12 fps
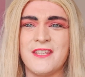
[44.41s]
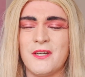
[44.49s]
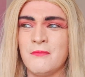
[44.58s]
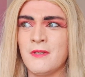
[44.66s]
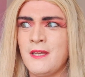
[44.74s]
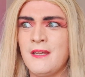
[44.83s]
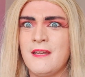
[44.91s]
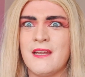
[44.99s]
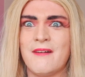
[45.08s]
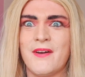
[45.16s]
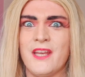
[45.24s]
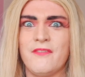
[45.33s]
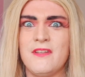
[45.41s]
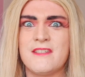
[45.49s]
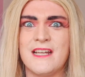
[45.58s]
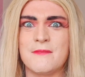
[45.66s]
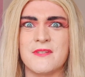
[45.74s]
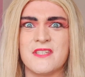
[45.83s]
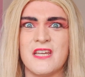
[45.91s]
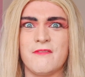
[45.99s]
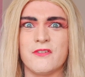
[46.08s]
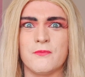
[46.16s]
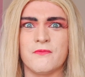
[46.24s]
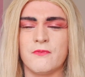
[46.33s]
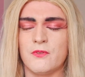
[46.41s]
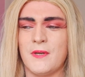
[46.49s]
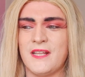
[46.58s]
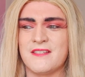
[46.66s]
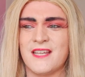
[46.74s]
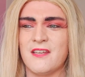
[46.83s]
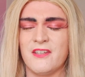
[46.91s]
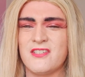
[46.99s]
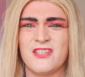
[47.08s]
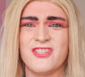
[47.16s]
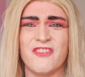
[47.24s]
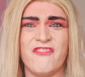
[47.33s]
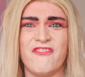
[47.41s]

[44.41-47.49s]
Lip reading: I've had it a few times myself as well. It's just a